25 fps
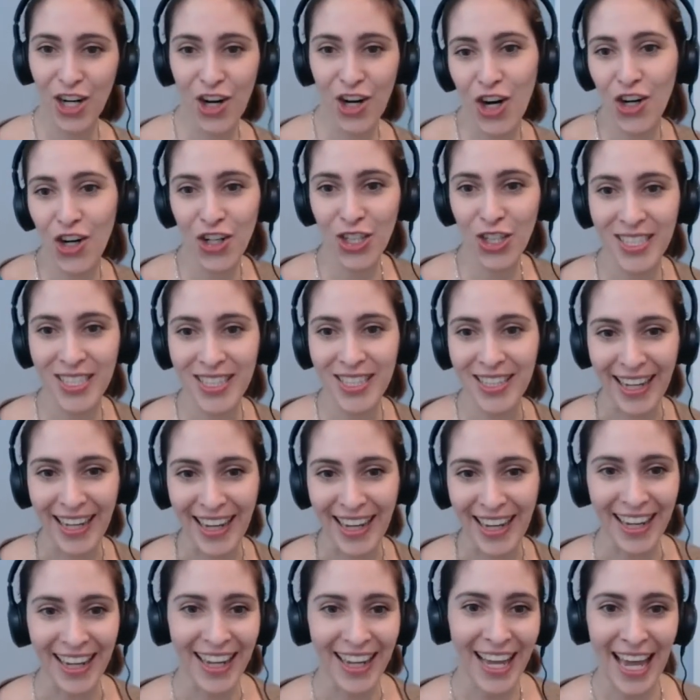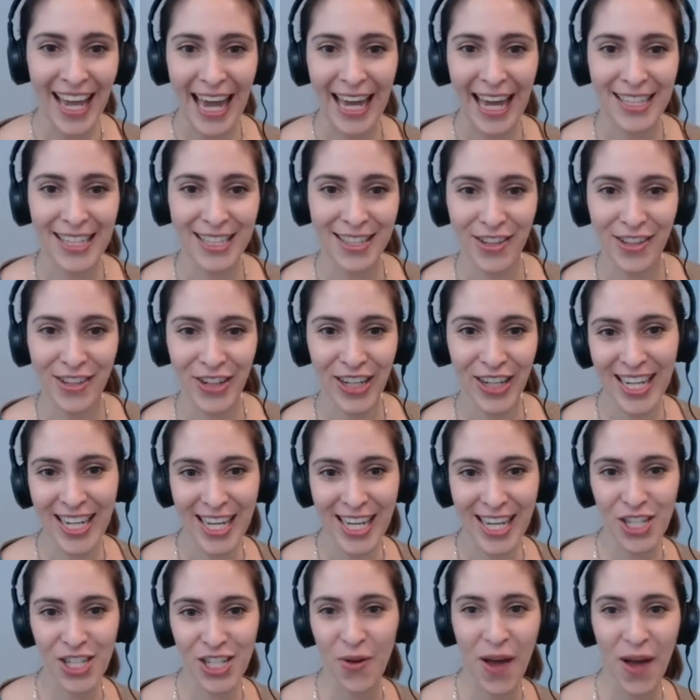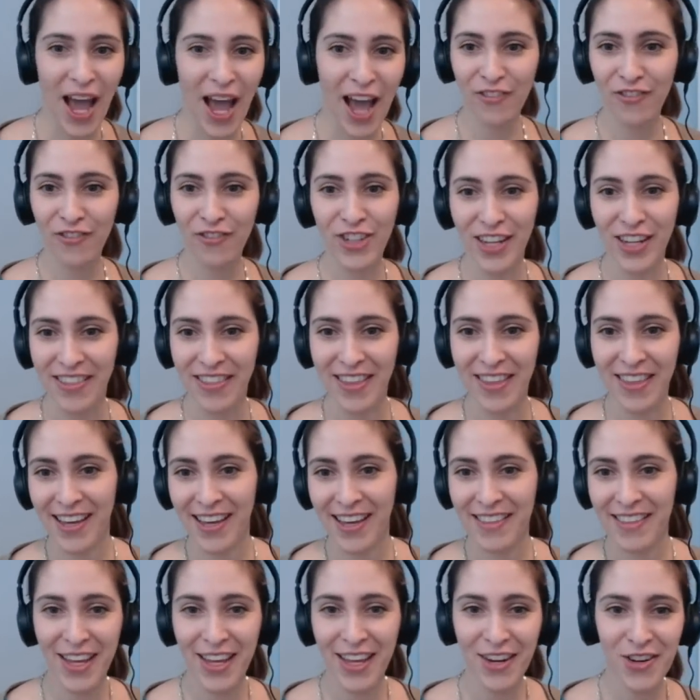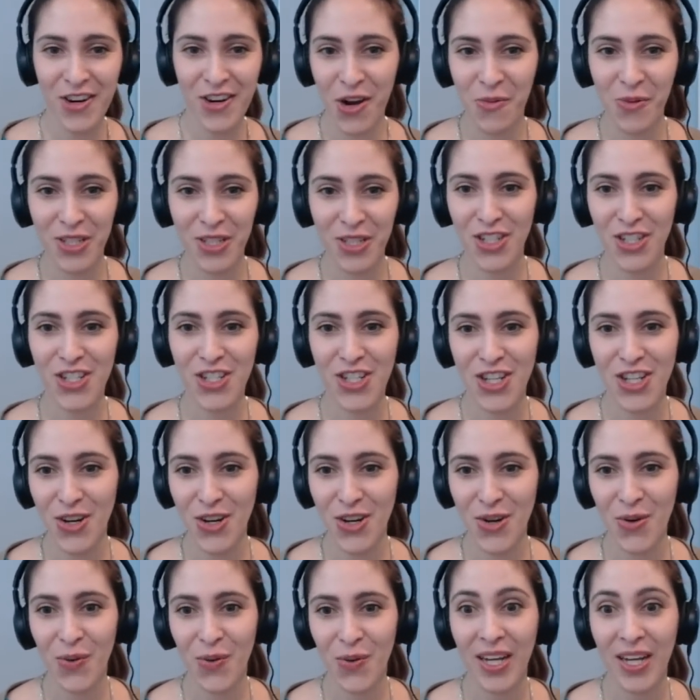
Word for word: early and they're getting into everything and they don't know what to do.